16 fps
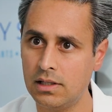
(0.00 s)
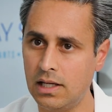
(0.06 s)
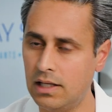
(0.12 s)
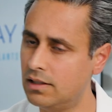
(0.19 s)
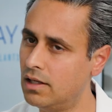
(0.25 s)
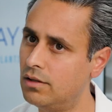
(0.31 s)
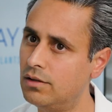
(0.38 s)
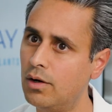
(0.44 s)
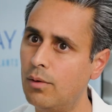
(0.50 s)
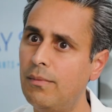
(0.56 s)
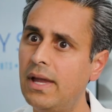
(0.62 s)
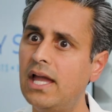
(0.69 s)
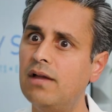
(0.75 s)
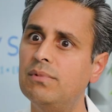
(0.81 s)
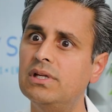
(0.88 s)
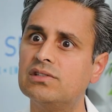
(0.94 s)
And then there
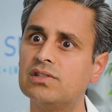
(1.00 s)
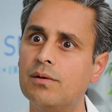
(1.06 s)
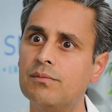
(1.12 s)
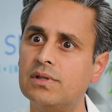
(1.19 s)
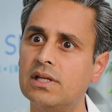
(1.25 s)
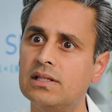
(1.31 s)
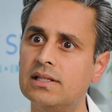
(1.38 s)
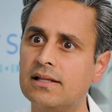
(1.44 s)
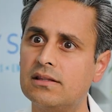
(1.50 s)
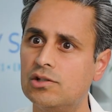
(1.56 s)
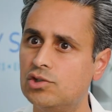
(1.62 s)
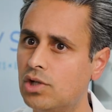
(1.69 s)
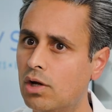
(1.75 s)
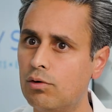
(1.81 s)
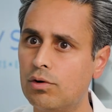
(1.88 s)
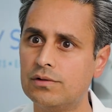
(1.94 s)
may be something that the
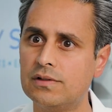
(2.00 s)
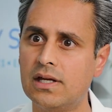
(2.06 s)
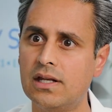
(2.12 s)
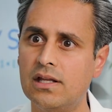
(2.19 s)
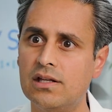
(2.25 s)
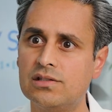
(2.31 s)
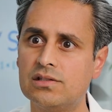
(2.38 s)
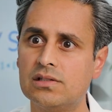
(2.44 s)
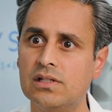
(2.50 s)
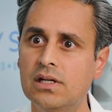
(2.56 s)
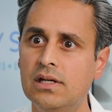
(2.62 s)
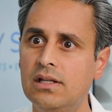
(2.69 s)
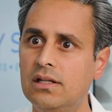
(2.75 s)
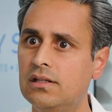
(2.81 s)
general dentist